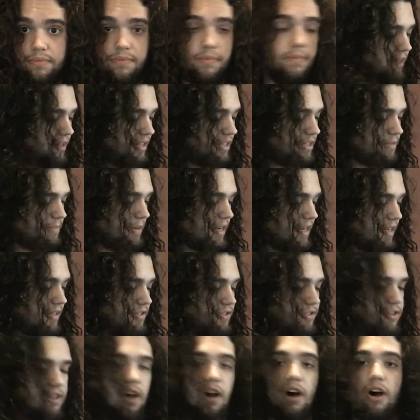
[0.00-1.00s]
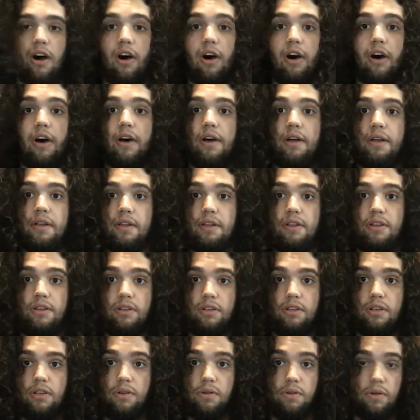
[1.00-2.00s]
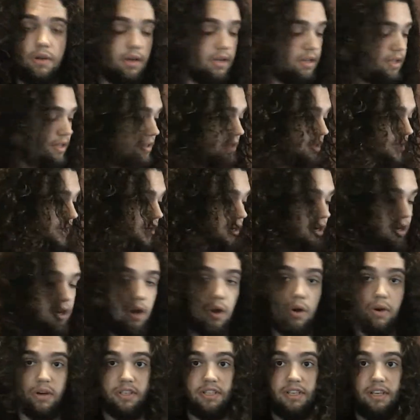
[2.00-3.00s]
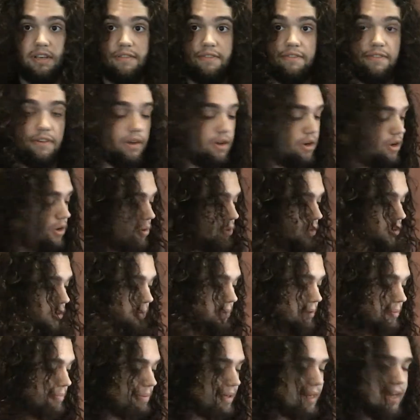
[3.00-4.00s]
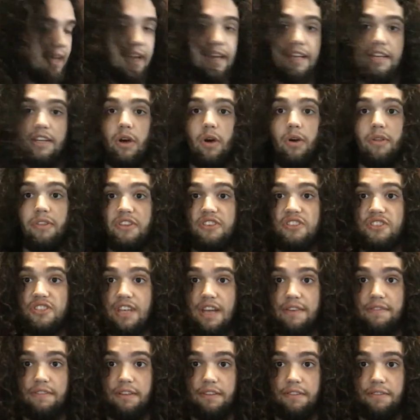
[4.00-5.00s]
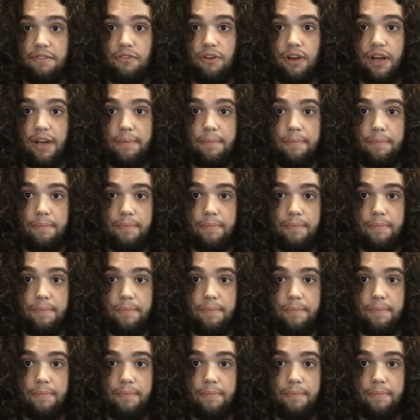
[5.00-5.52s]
And this means that our octave will be played on the 7th fret.